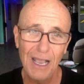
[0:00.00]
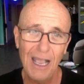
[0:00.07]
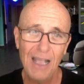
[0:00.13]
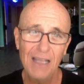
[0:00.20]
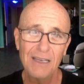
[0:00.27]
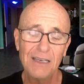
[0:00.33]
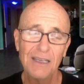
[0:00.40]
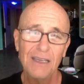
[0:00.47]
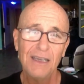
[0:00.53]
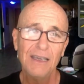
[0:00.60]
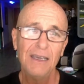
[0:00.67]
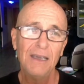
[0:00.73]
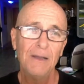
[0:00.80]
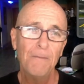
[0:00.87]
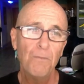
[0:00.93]
And
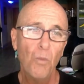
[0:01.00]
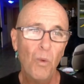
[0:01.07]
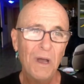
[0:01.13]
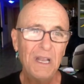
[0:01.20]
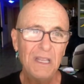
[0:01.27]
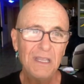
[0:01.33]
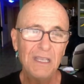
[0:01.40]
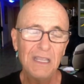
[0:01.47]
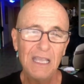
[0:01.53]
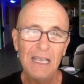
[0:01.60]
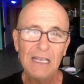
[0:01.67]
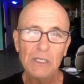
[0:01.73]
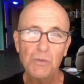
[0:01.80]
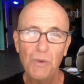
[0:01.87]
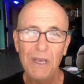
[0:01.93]
one of the
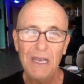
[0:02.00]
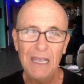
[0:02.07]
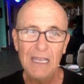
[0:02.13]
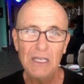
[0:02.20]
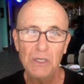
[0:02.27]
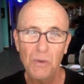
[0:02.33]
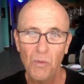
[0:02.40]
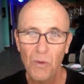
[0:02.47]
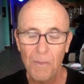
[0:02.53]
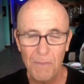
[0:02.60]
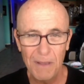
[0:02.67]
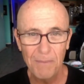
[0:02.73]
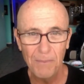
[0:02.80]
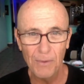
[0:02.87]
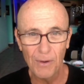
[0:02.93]
things we need to
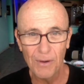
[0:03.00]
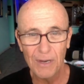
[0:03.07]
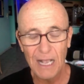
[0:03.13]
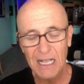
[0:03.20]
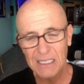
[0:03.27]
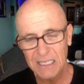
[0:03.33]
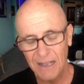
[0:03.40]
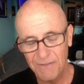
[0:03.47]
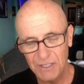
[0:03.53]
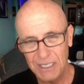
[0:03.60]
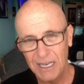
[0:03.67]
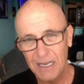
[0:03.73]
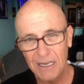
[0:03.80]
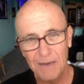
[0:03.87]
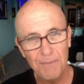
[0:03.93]
remember, as I've
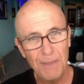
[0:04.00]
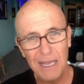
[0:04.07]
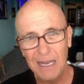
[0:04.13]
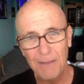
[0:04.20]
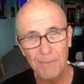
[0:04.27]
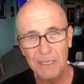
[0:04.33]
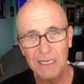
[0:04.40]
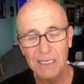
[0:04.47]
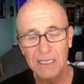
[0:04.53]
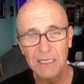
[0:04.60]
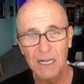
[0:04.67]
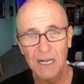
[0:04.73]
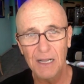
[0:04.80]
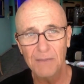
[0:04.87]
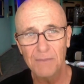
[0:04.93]
stated many, many
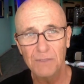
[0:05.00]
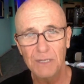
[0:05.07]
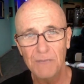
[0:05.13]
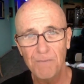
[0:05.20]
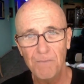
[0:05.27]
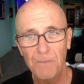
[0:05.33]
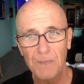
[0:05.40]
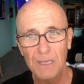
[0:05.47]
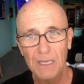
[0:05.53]
times, and,